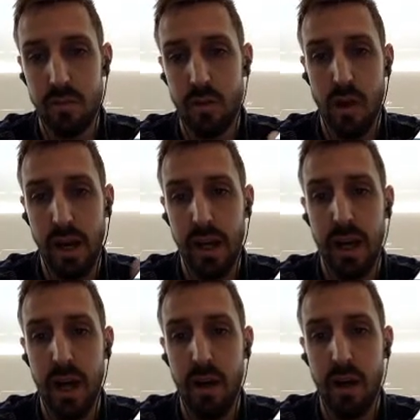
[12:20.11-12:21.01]

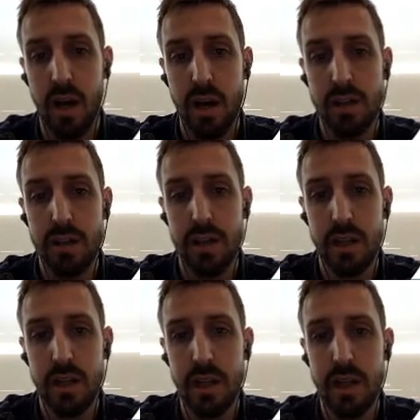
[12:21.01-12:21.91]
cranking out
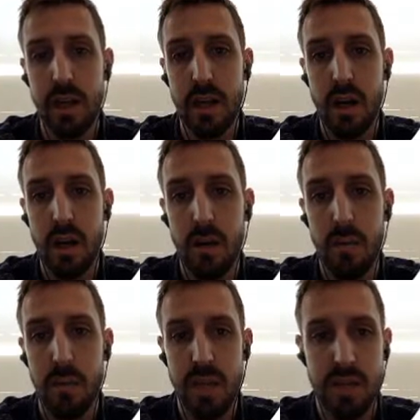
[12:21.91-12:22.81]
content
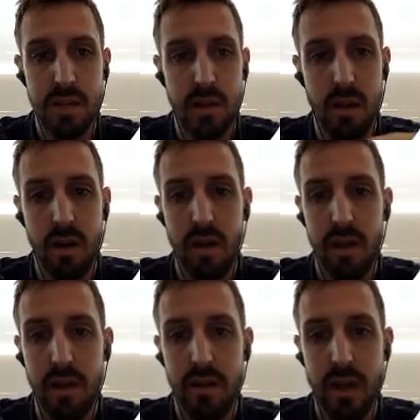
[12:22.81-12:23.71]
based on
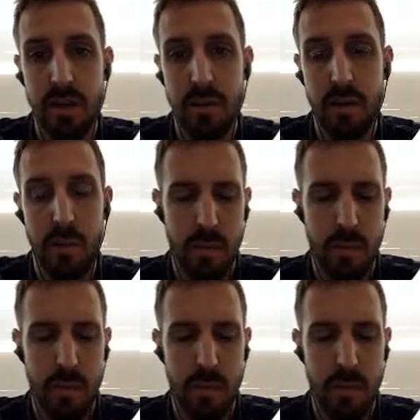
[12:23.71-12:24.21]
a theme,